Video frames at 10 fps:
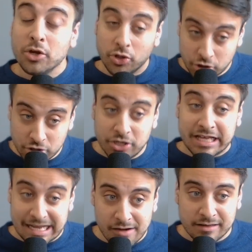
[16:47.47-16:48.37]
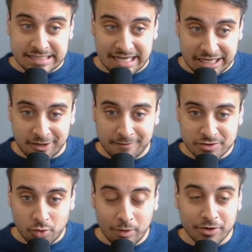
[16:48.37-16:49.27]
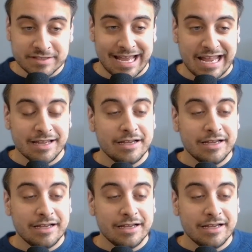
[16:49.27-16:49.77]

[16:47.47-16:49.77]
good account executives, will say,